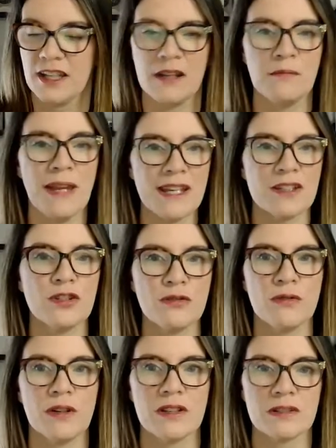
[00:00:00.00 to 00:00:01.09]
It makes
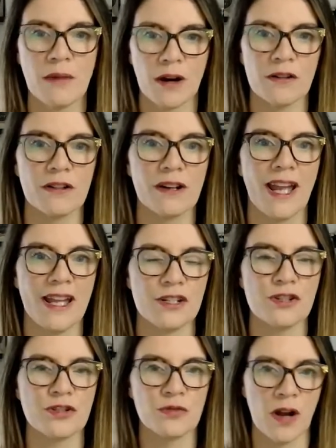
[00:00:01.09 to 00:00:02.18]
you smarter and
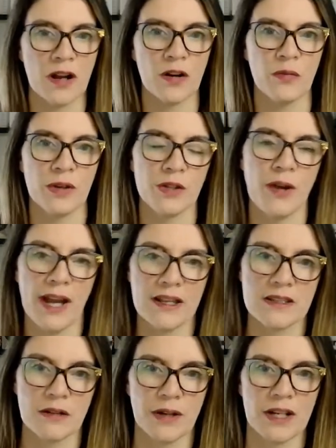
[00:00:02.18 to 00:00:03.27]
stronger when you
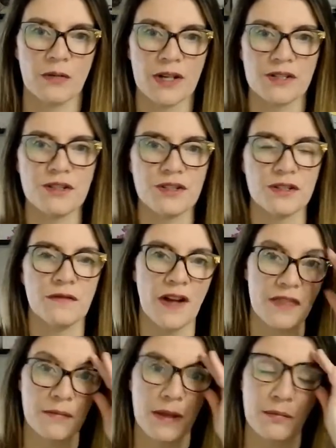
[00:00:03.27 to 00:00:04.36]
ask the right questions and you
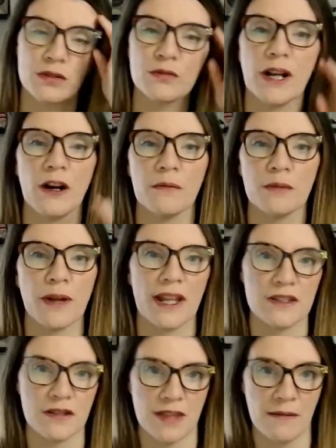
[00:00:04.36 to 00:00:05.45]
find the people to help you
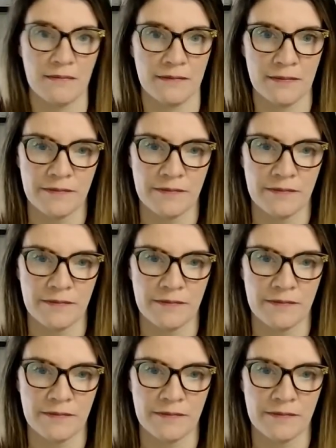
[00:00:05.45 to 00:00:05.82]
answer them.